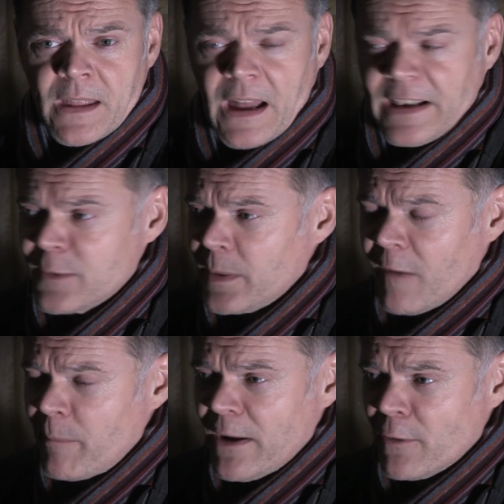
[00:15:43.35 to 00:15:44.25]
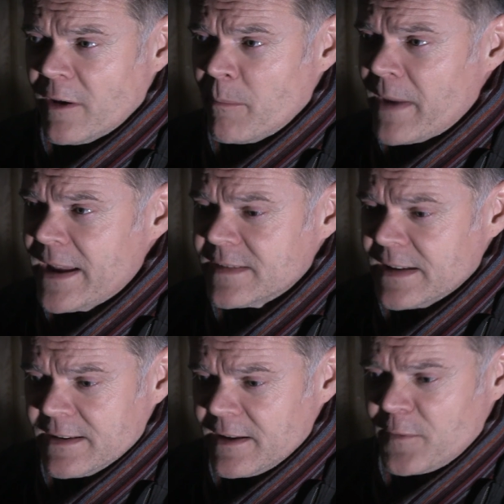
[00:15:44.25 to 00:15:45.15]
And equally, I've been on an
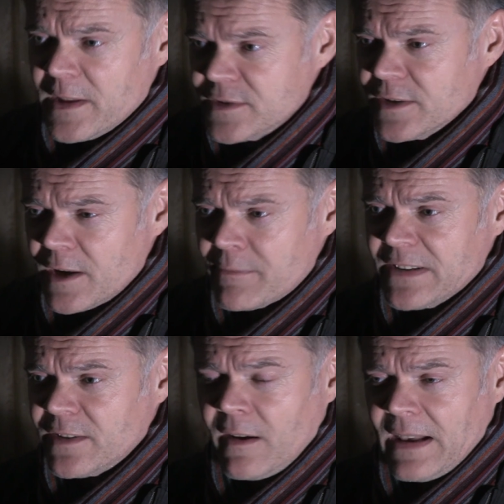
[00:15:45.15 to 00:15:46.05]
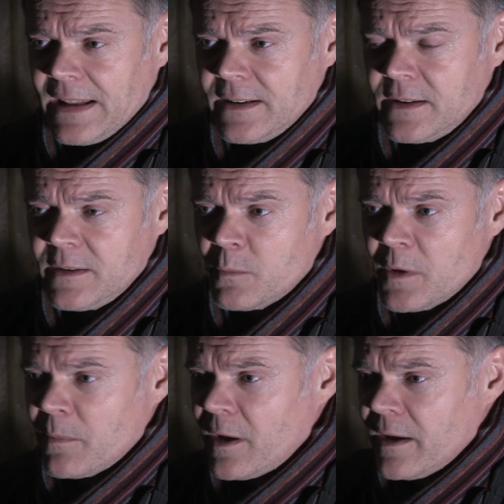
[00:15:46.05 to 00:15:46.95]
amazing adventure around Thailand
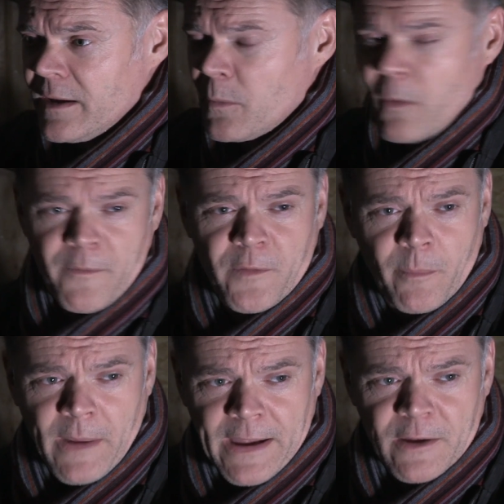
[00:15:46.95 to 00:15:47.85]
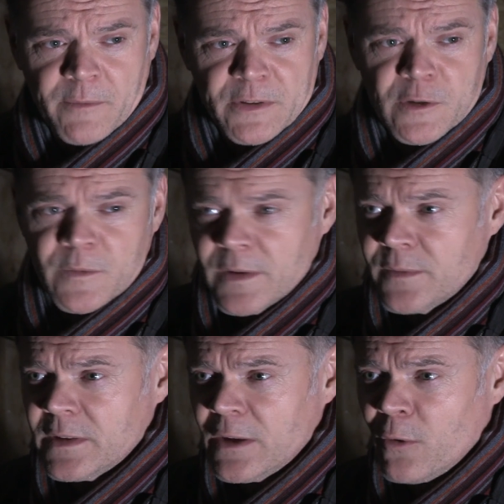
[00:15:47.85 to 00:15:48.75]
with my wife on the back of a
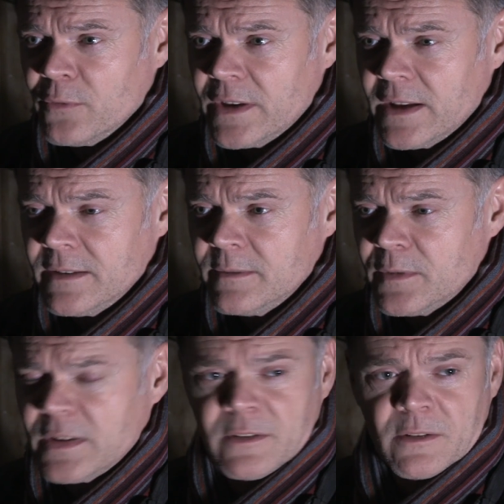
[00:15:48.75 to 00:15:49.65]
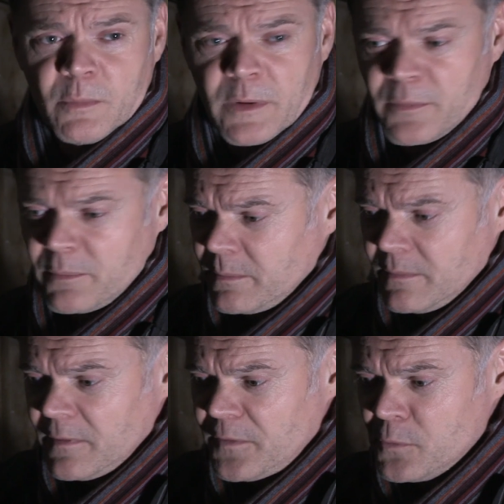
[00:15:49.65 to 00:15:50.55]
250 Honda single with
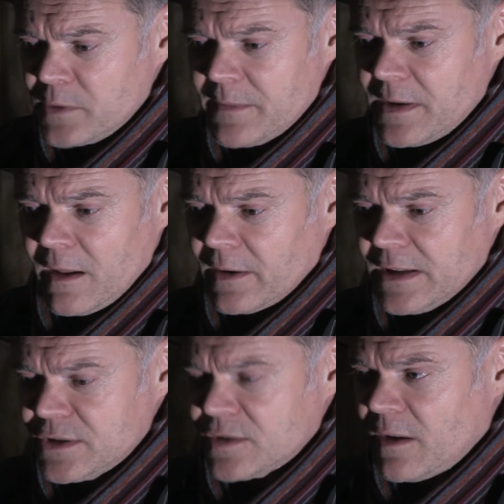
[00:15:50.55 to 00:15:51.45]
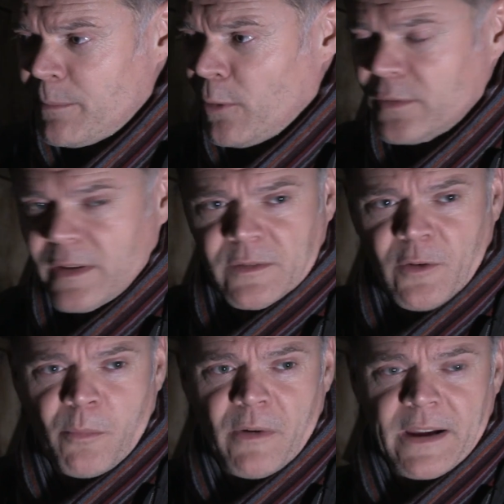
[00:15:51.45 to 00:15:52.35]
full give luggage, side boxes and
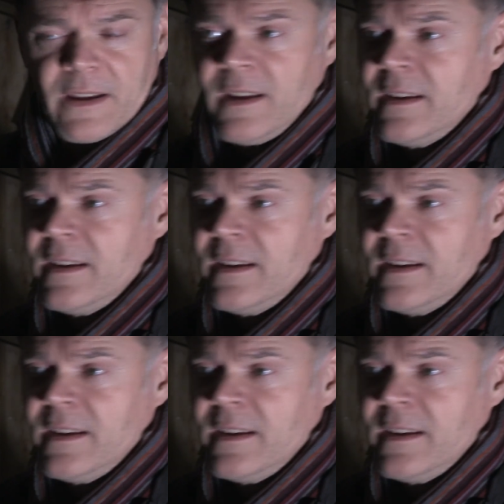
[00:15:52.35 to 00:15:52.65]
top rack.